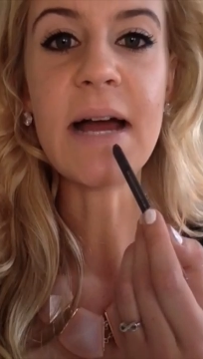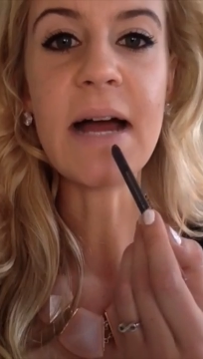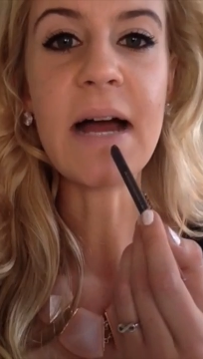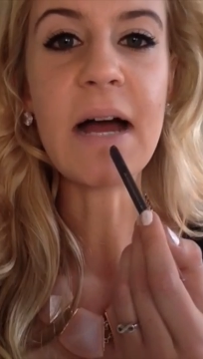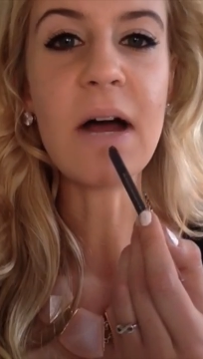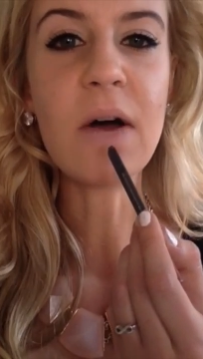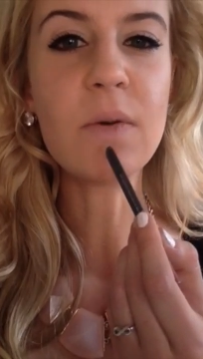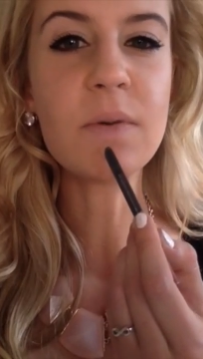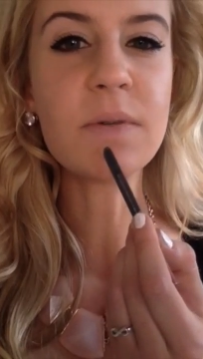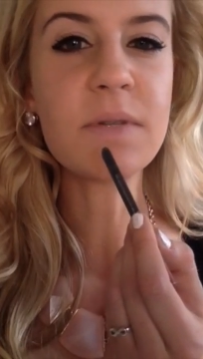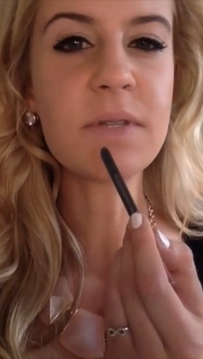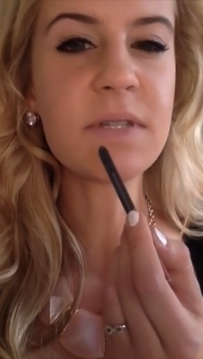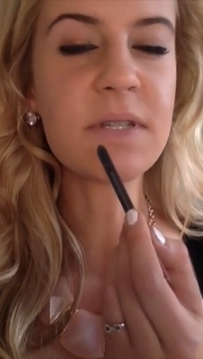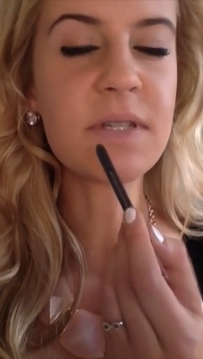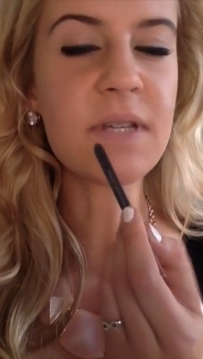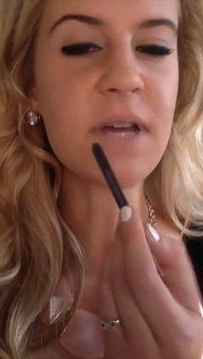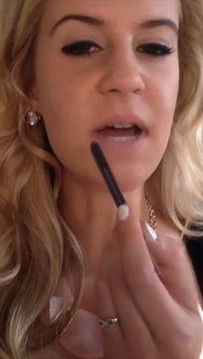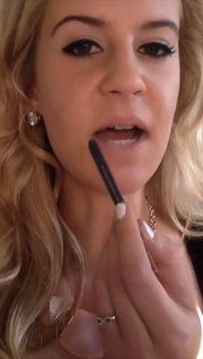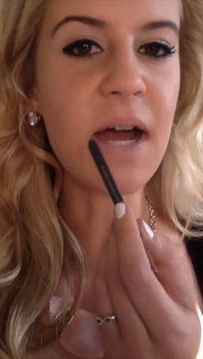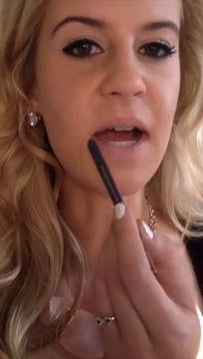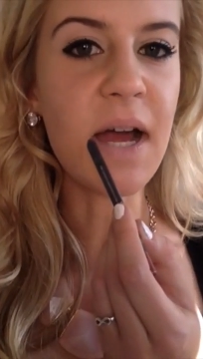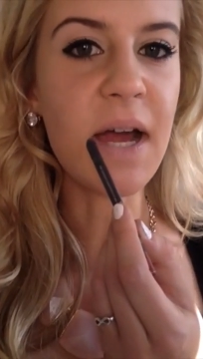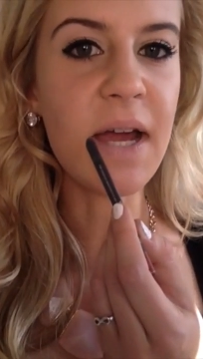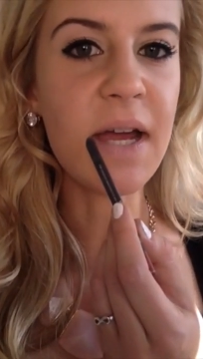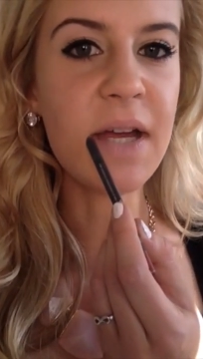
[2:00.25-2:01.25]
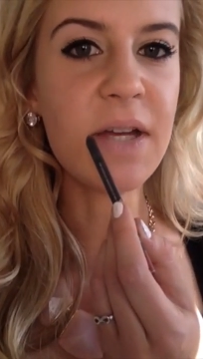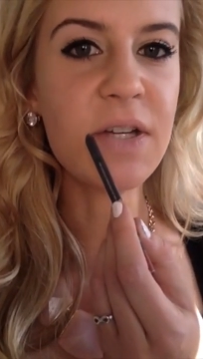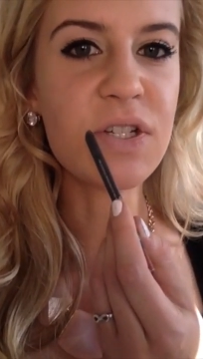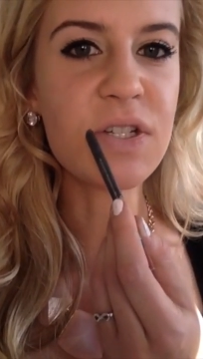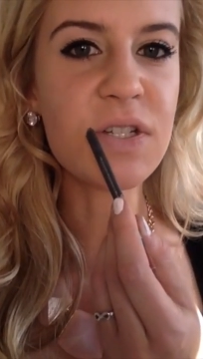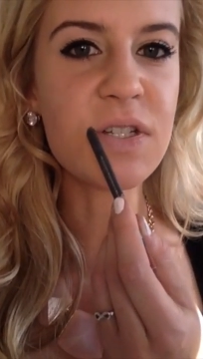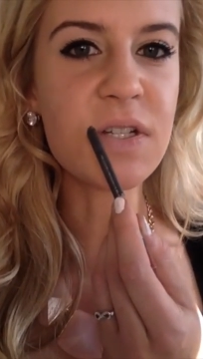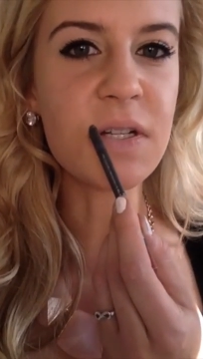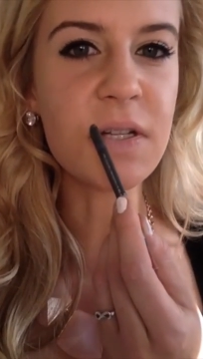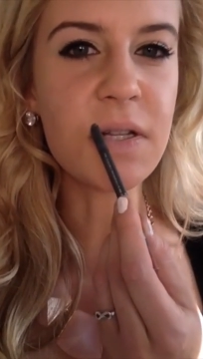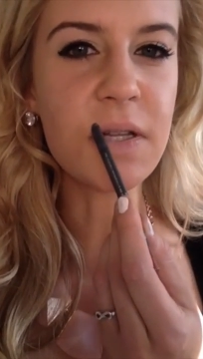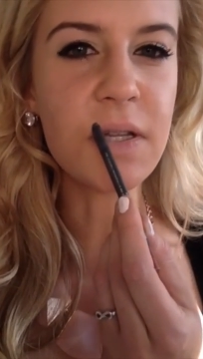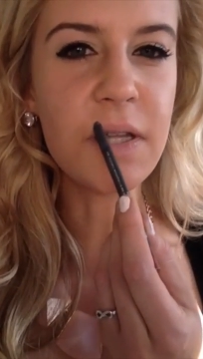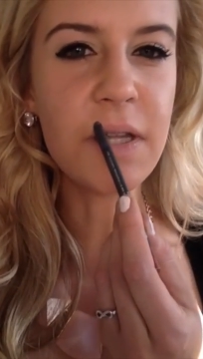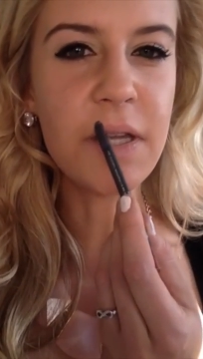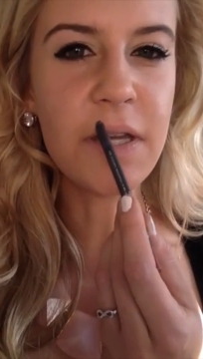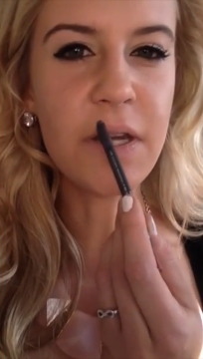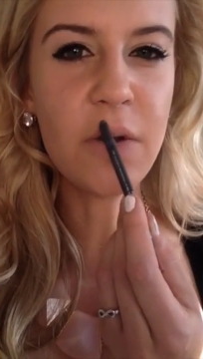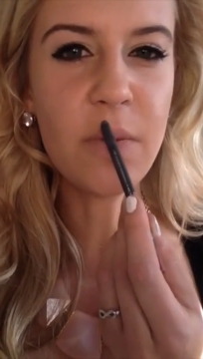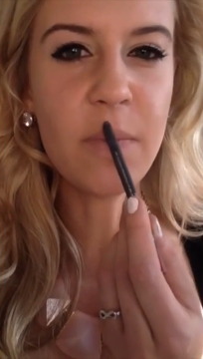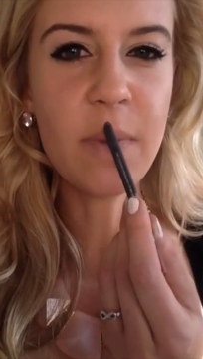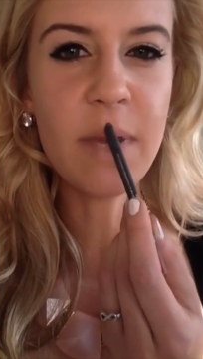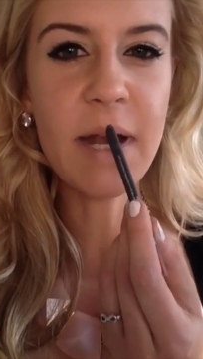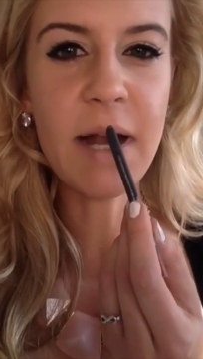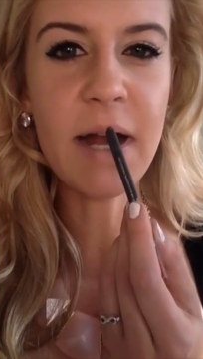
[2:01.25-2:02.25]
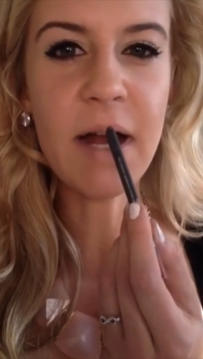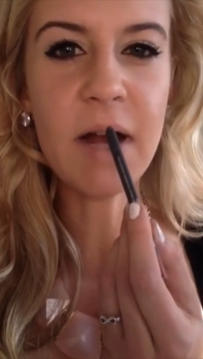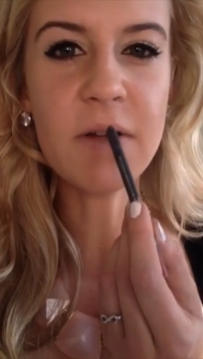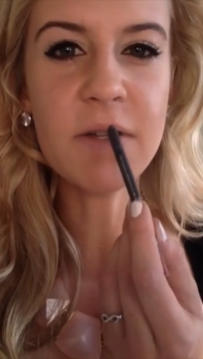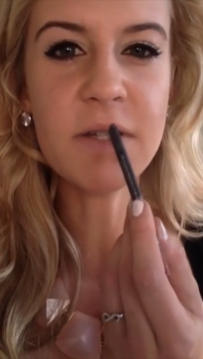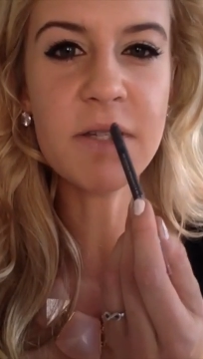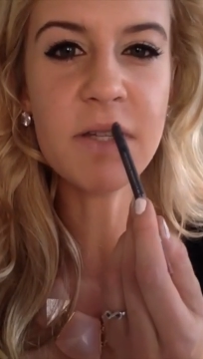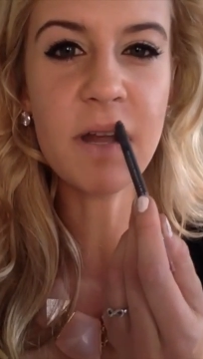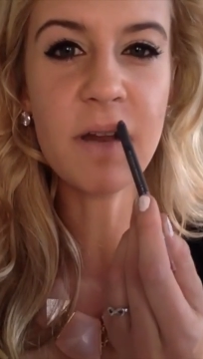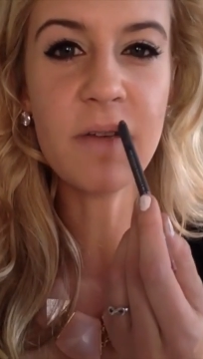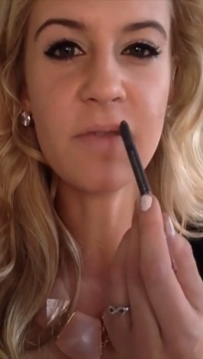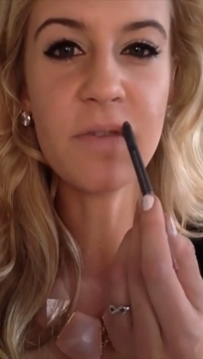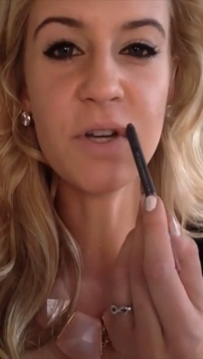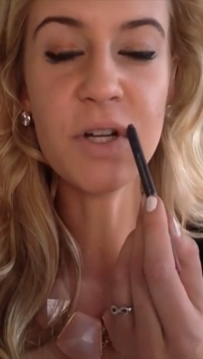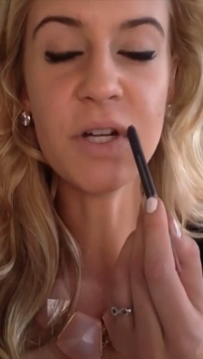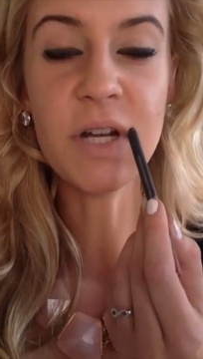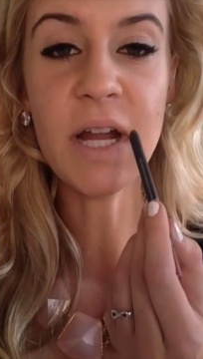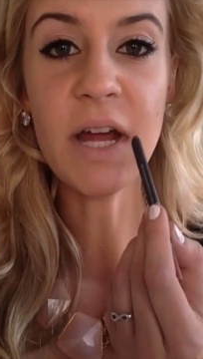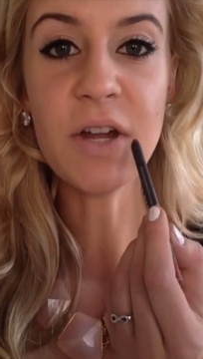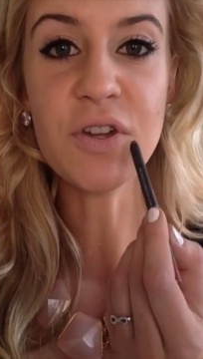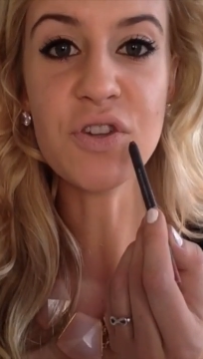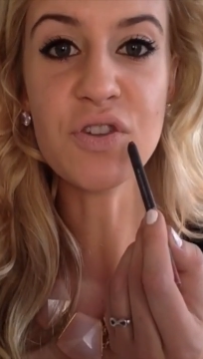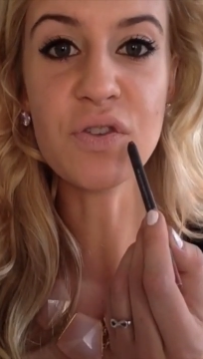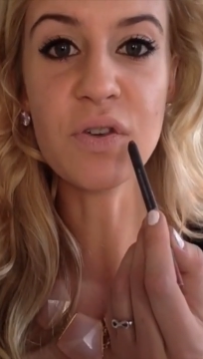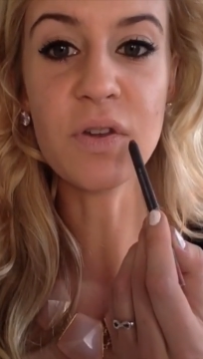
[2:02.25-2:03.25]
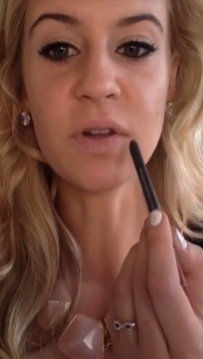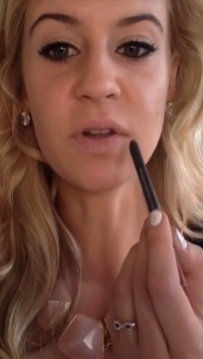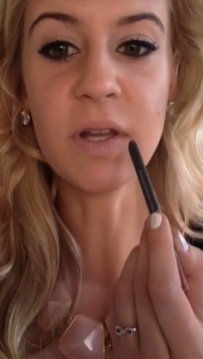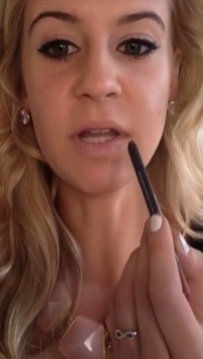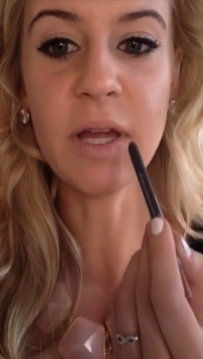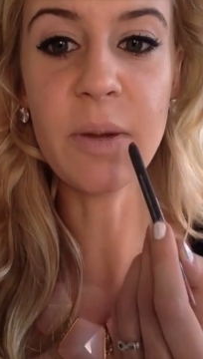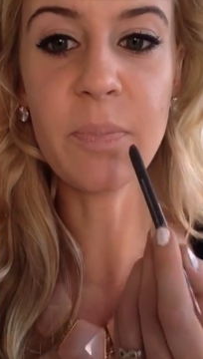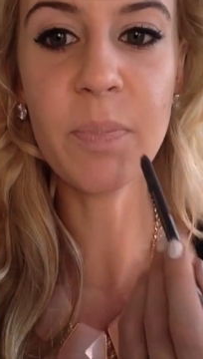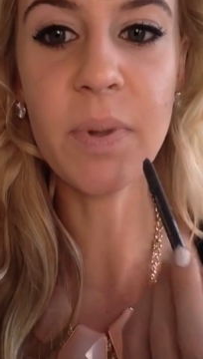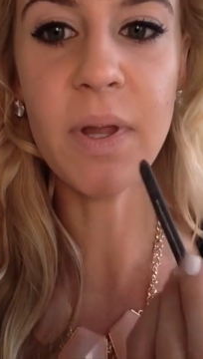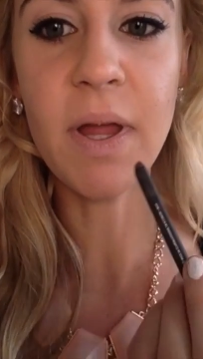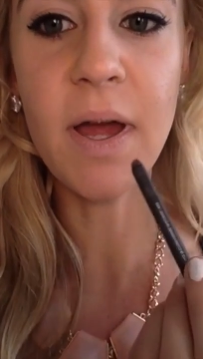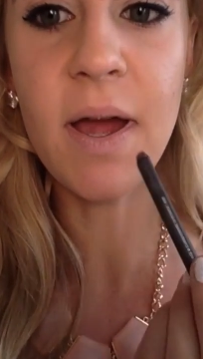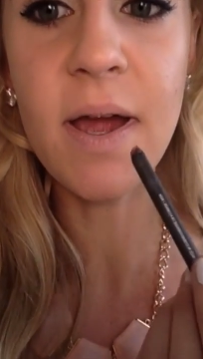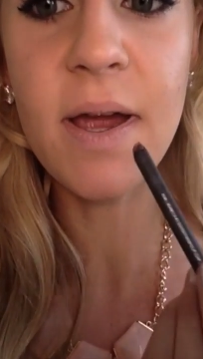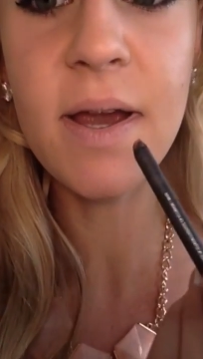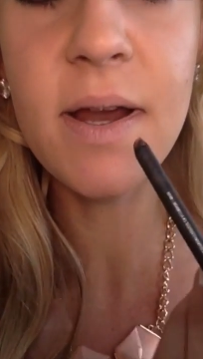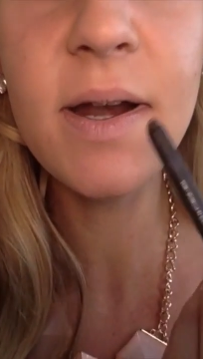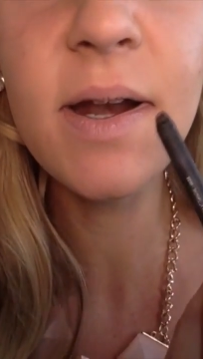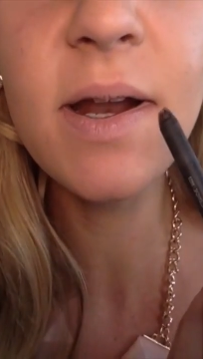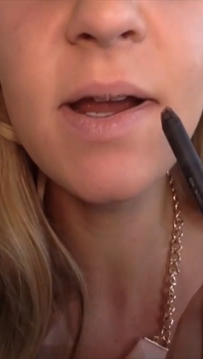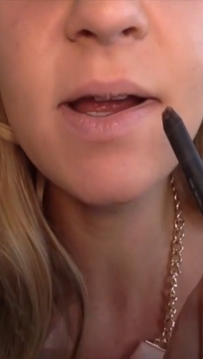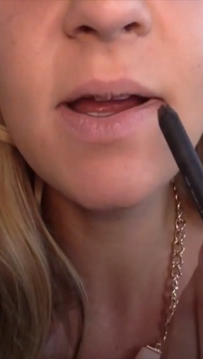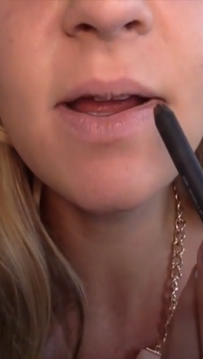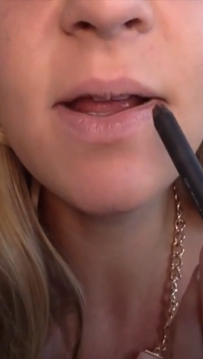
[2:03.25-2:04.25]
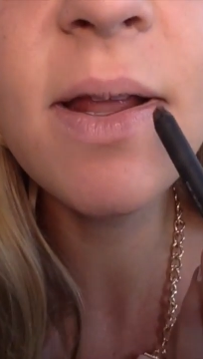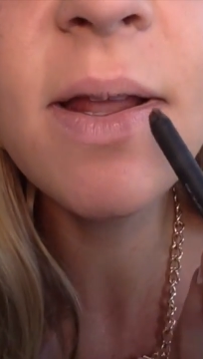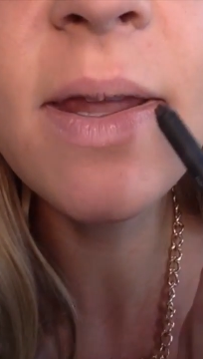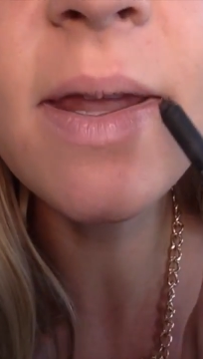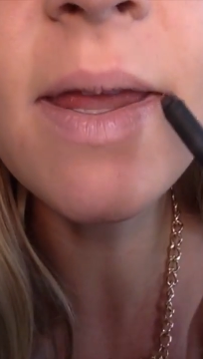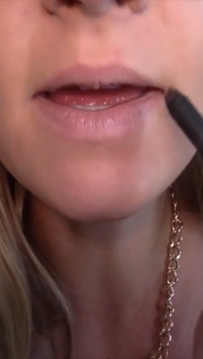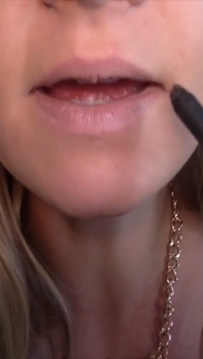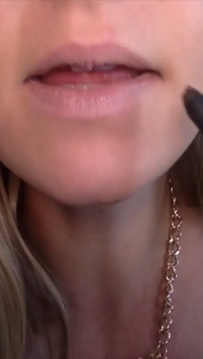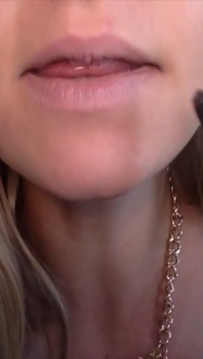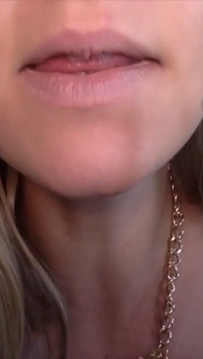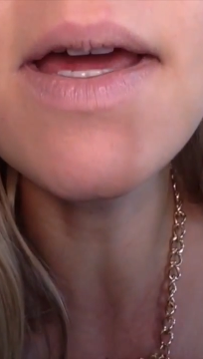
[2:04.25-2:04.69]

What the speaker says: outside, just a little bit outside of your natural lip line, like